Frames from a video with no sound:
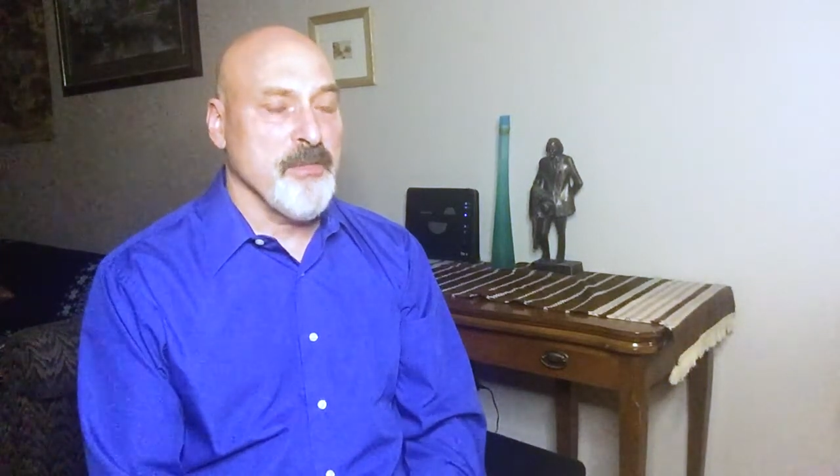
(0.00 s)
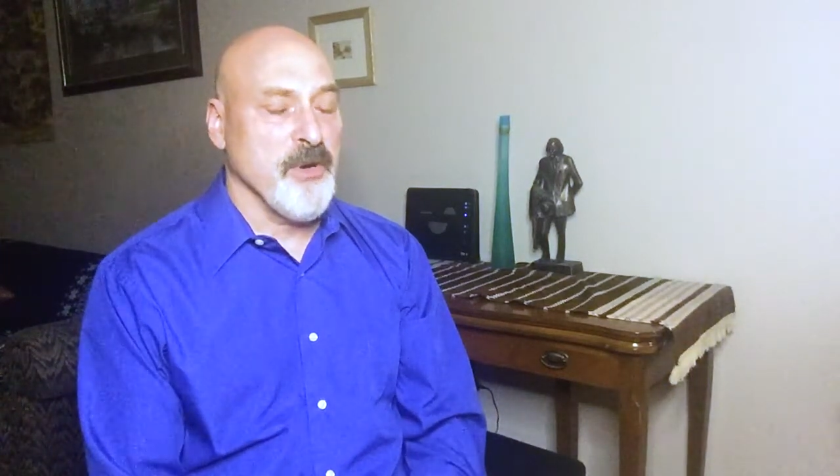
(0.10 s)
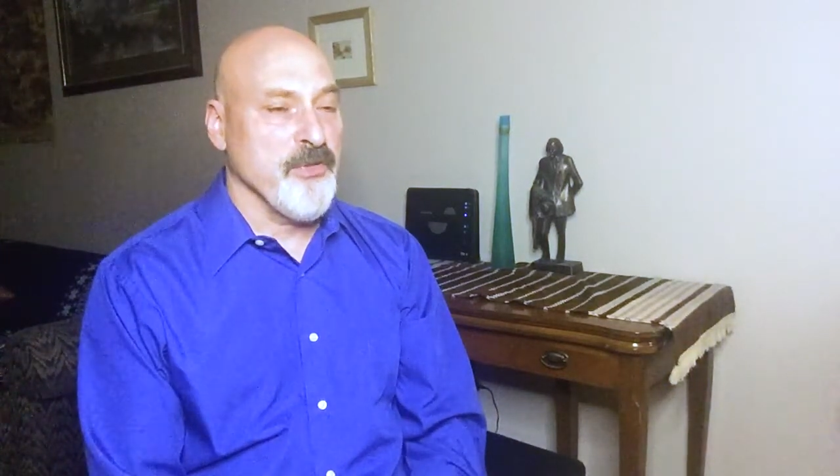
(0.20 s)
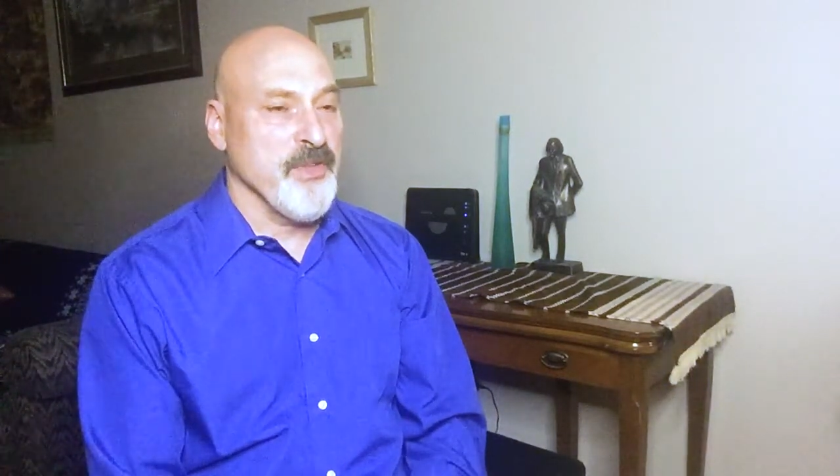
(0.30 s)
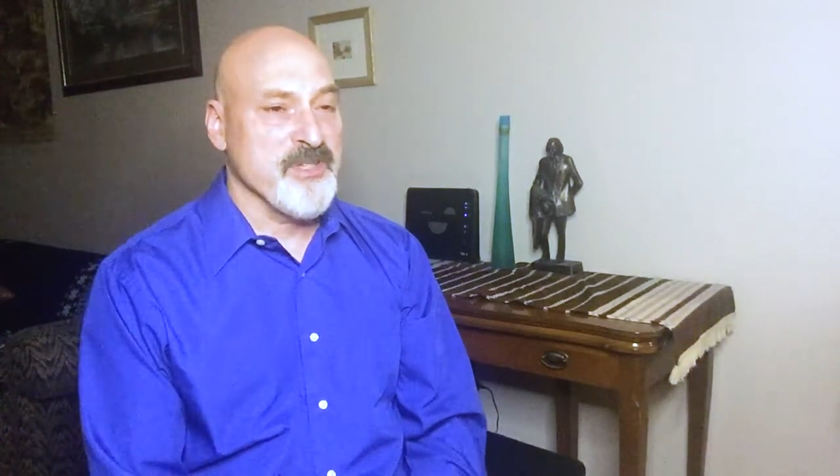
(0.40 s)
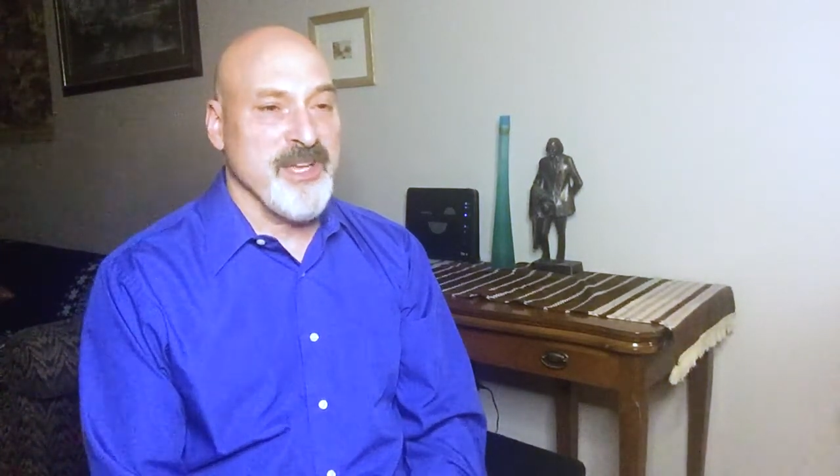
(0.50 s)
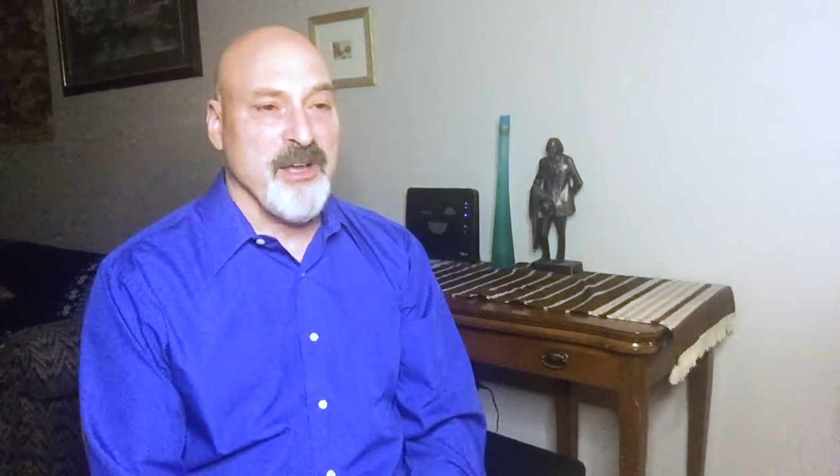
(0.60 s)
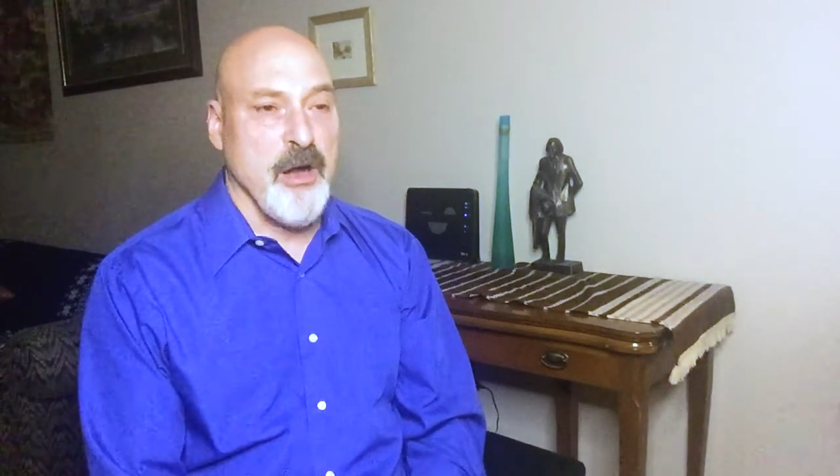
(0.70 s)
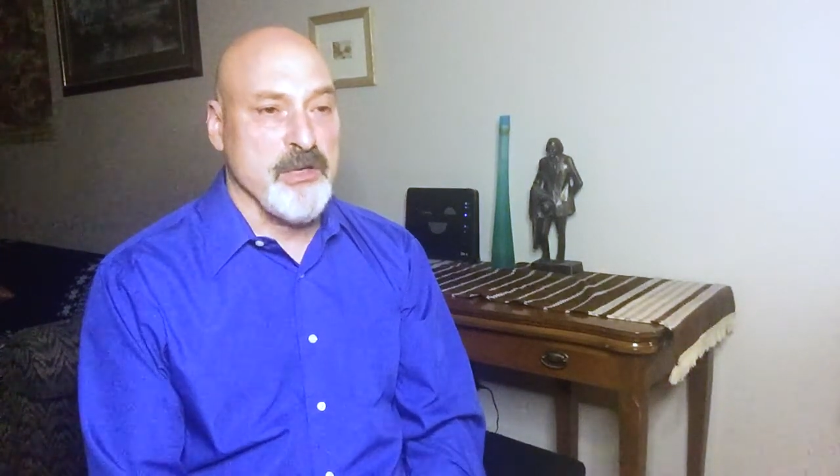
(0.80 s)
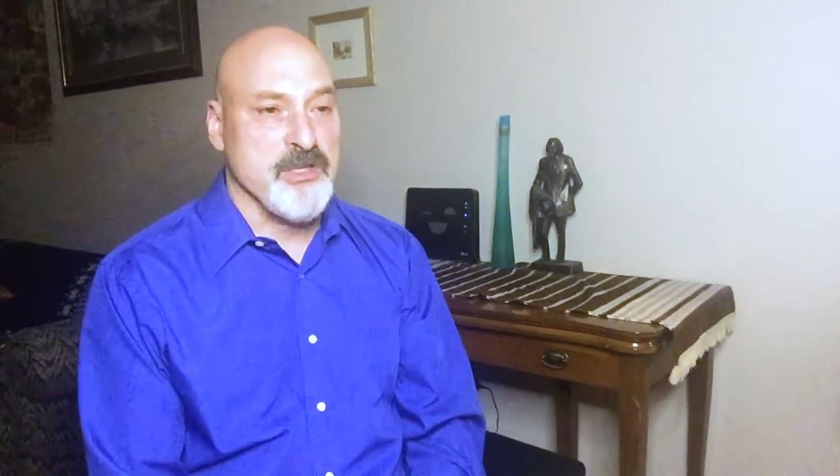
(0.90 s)
about things like
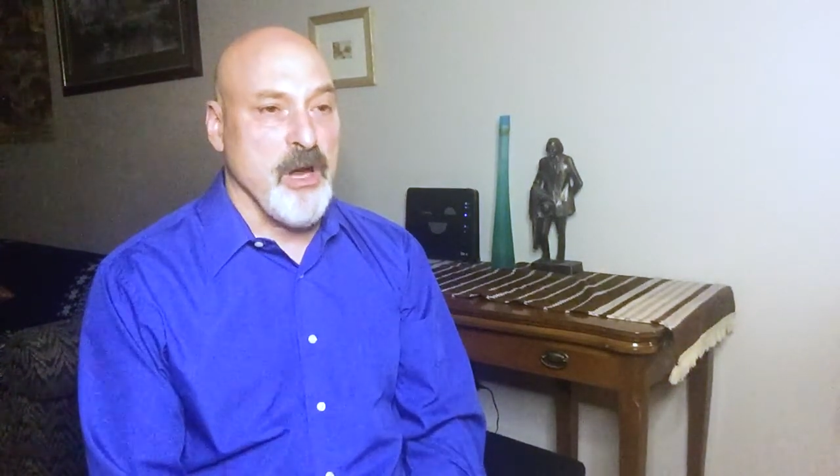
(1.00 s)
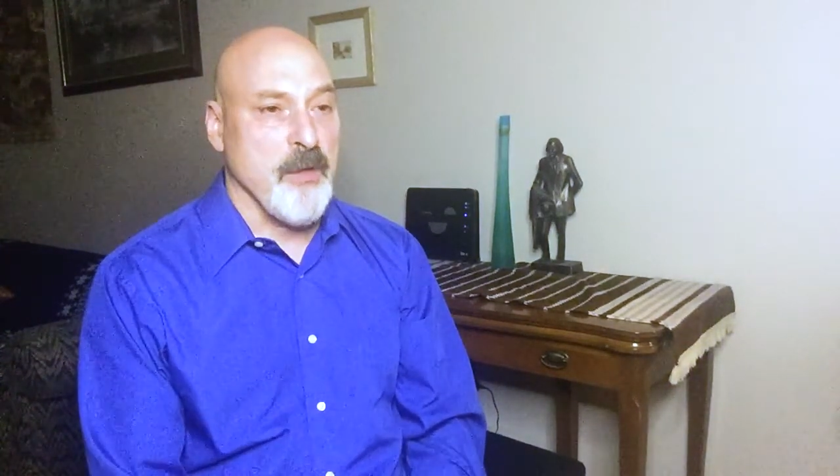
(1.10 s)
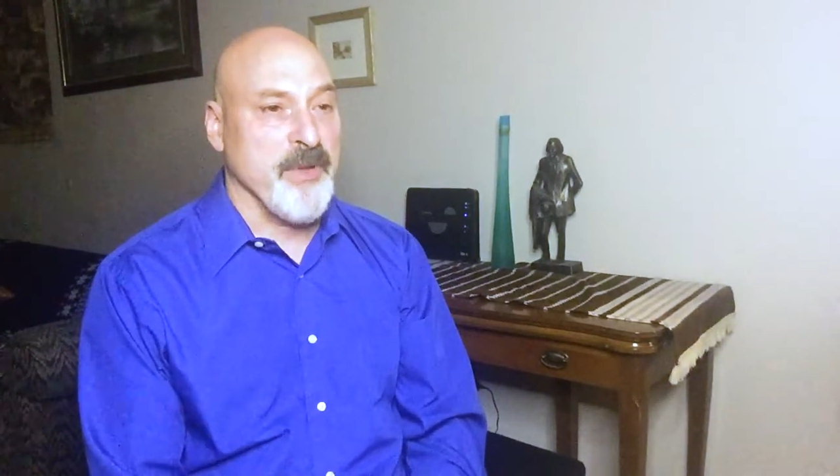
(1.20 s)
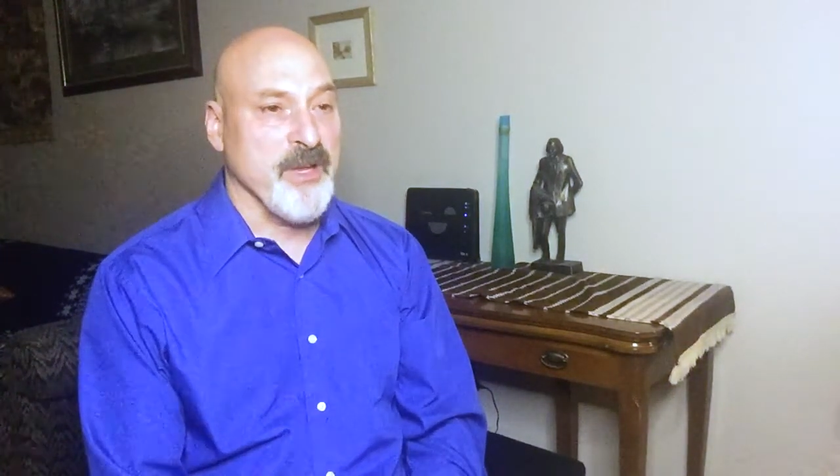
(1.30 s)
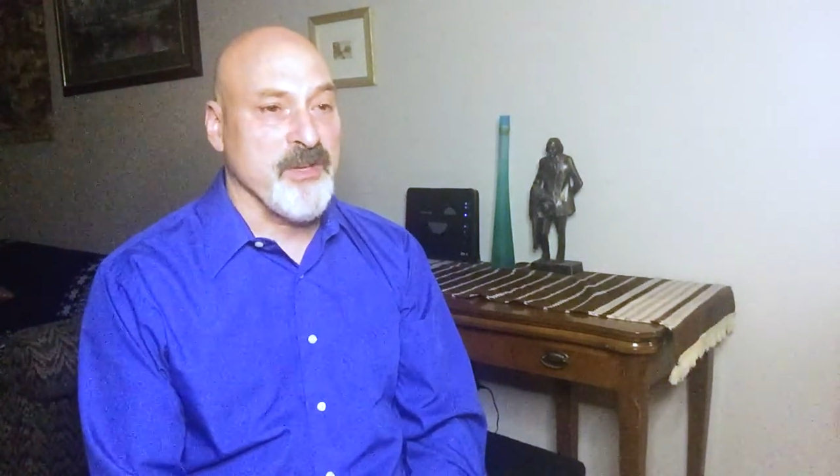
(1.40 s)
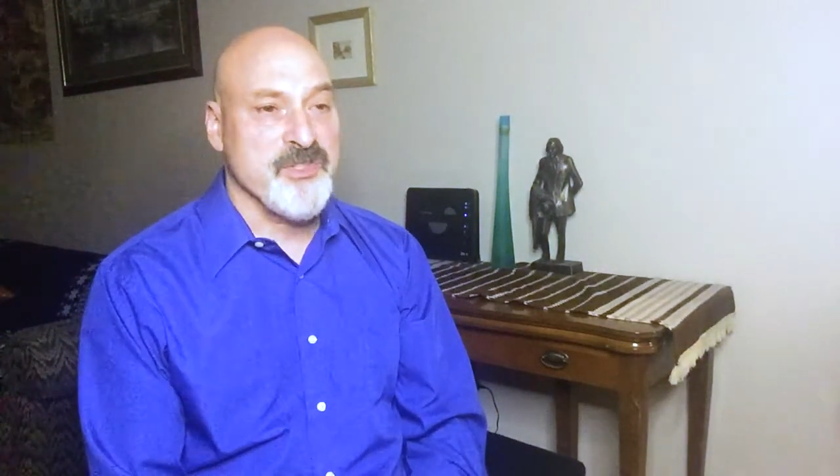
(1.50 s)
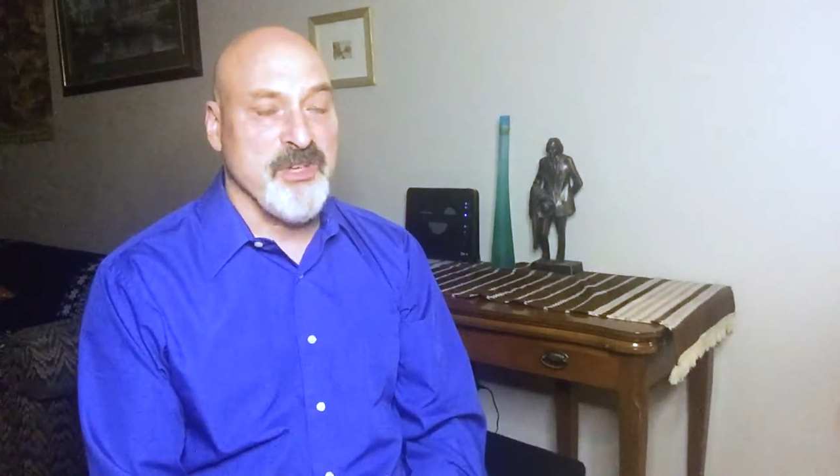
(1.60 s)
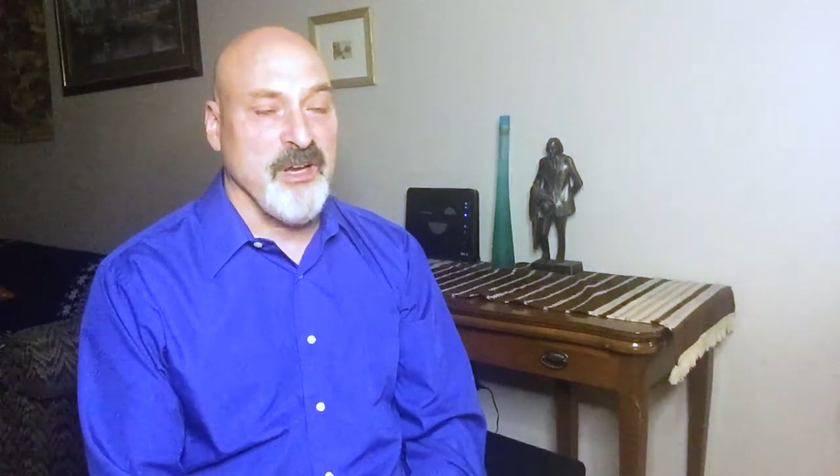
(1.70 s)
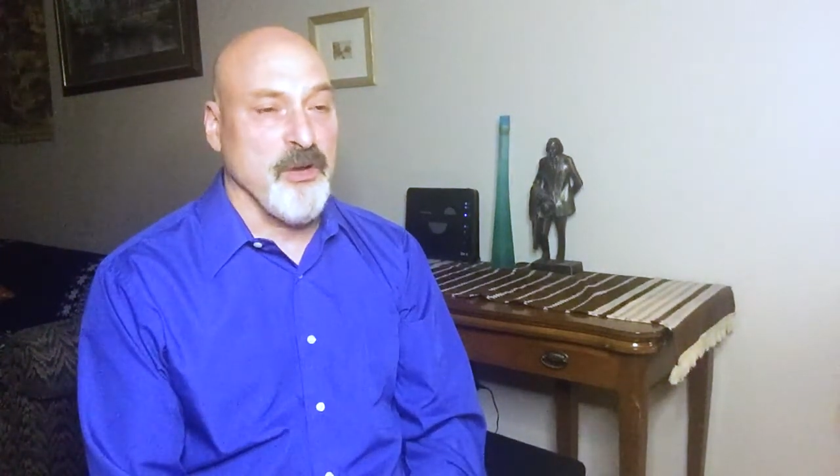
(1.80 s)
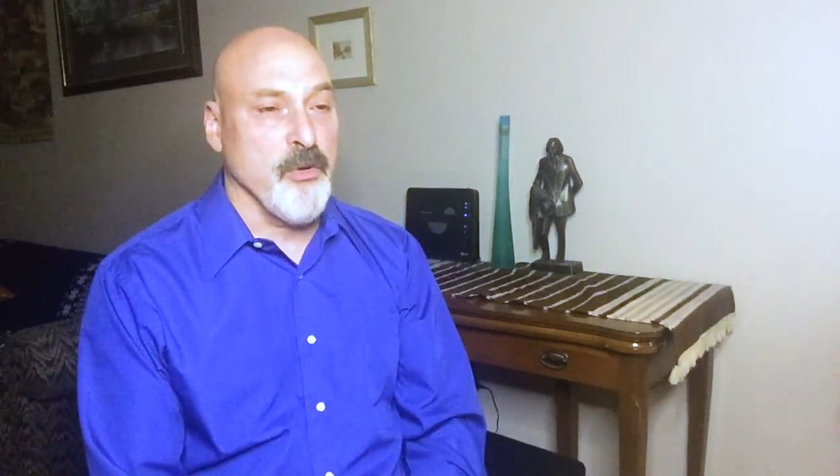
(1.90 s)
hot topics
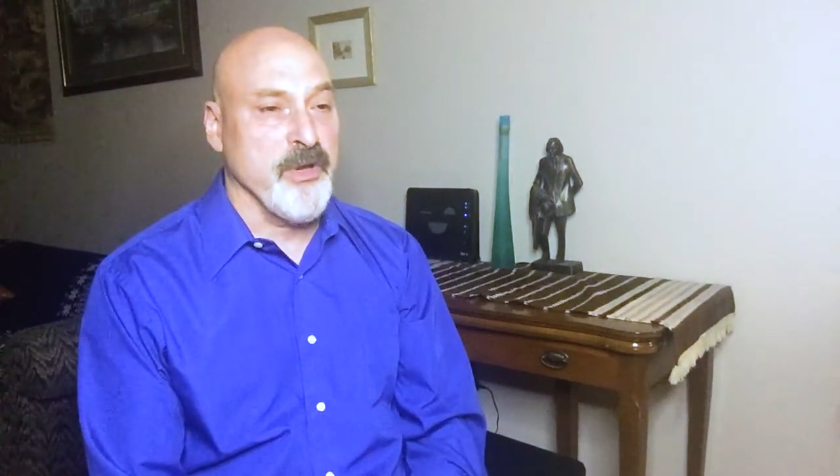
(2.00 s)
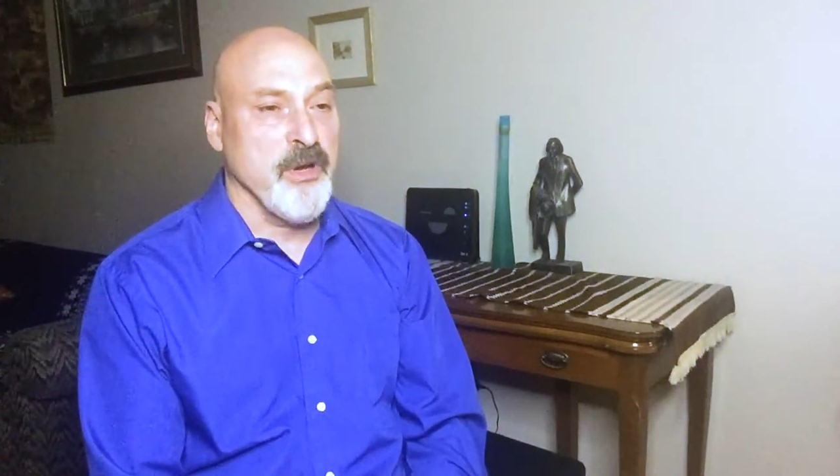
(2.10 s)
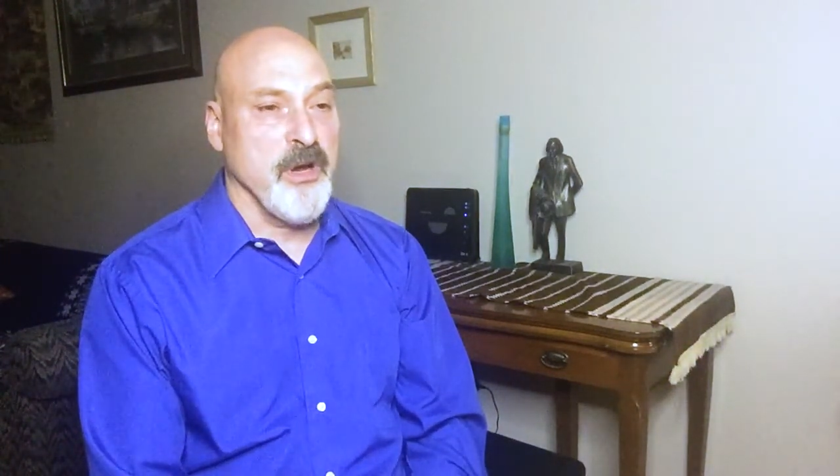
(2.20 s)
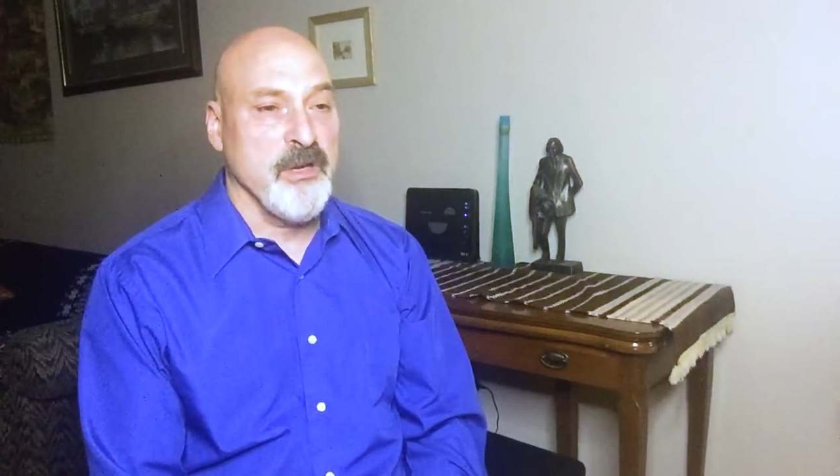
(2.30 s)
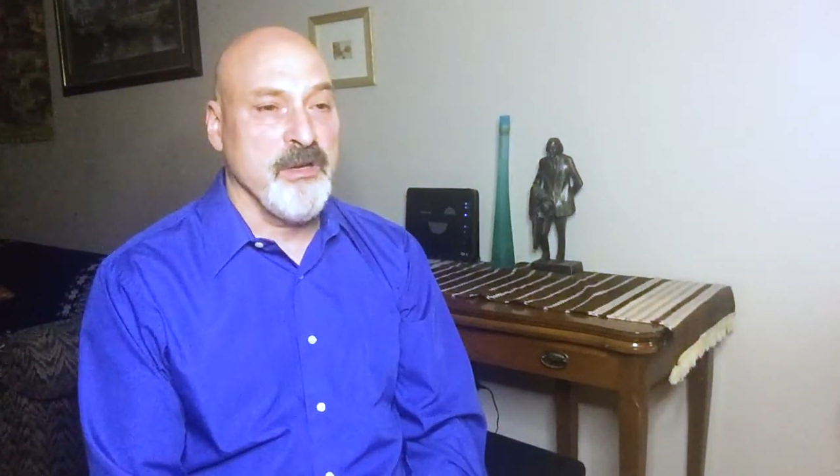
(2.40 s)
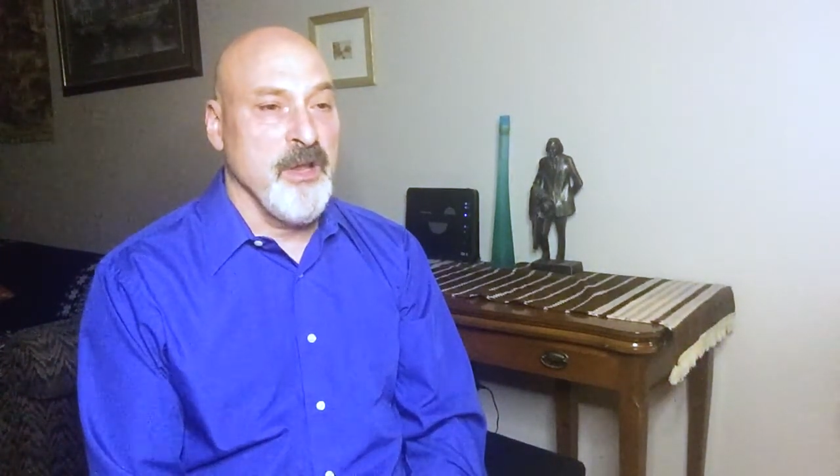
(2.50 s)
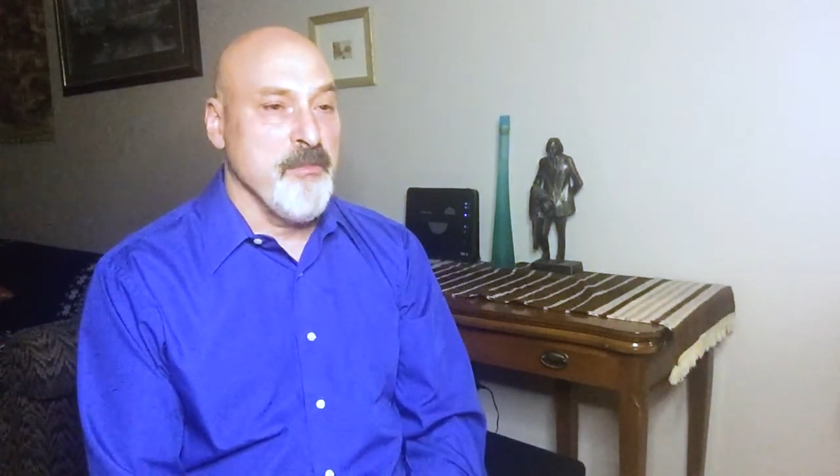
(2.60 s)
uh, going on,